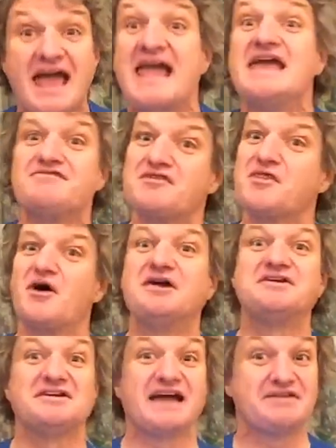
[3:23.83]
even though I
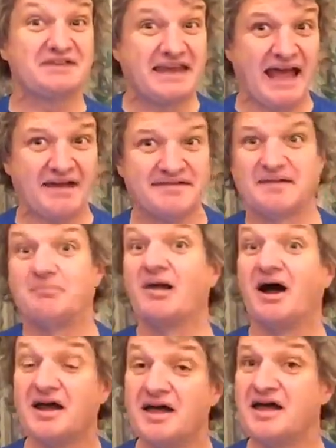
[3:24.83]
didn't have a gas
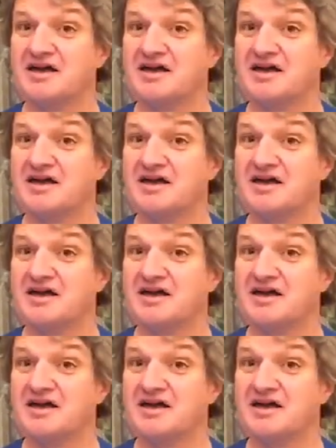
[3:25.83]
supply.